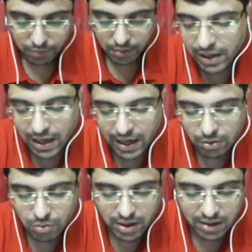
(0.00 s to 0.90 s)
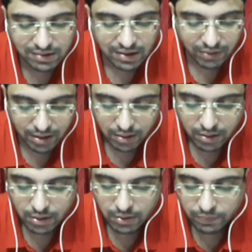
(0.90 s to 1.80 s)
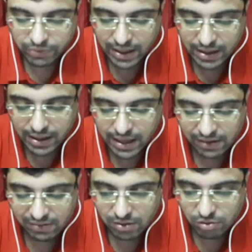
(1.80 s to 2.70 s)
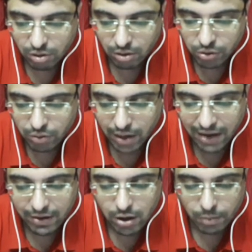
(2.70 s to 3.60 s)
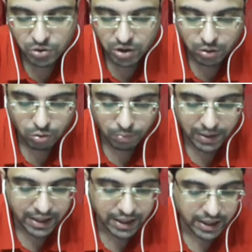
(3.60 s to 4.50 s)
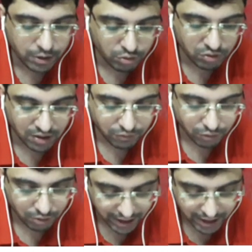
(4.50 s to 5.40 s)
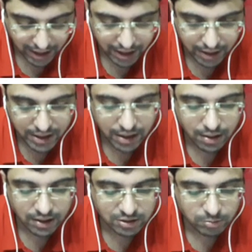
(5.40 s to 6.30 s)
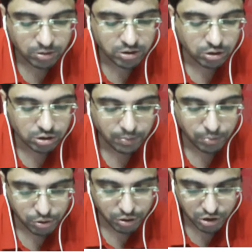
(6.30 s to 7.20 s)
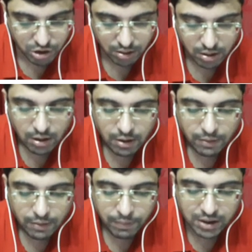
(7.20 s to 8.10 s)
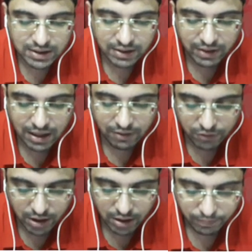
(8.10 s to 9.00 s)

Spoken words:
Knight to d7, then castle. So you have an option to play d into c4, right, and then transpose into the position, because even after